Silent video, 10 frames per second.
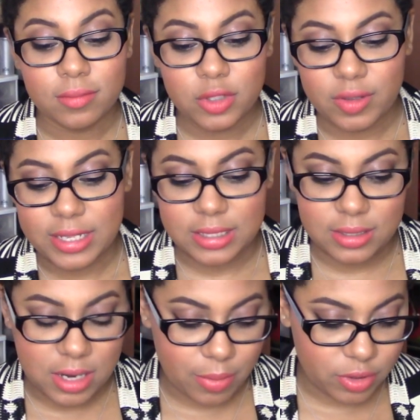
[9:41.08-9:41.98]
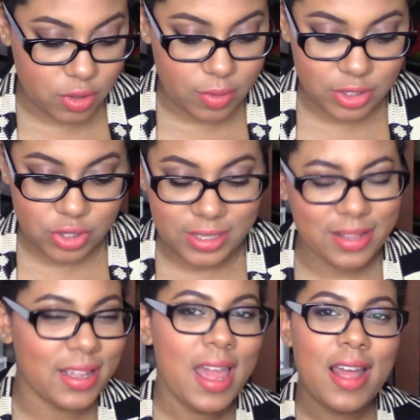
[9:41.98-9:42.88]
So that's its number. So it's just,
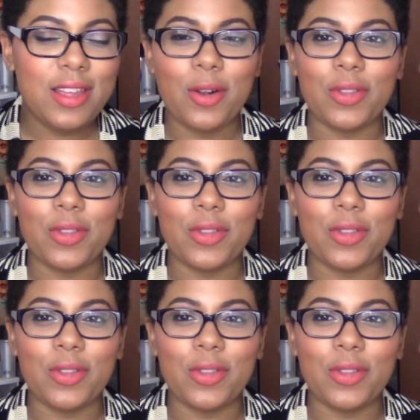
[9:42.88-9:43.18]
it's, you know,